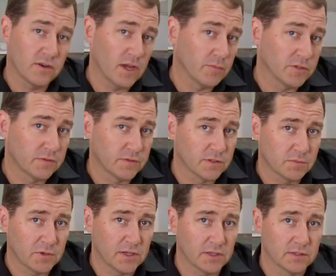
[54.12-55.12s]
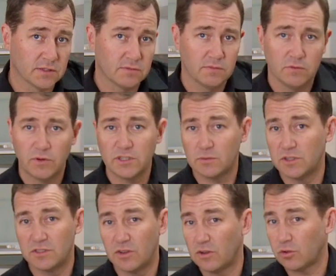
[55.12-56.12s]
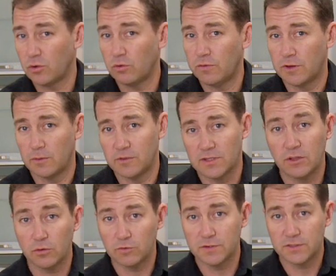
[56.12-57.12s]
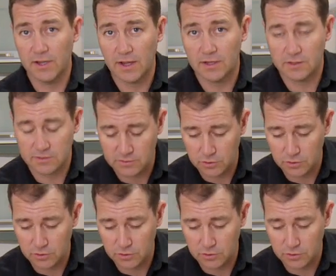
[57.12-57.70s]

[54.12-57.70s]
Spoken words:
no numbers for your speeds. Recipes don't call for numbers, they call for tasks.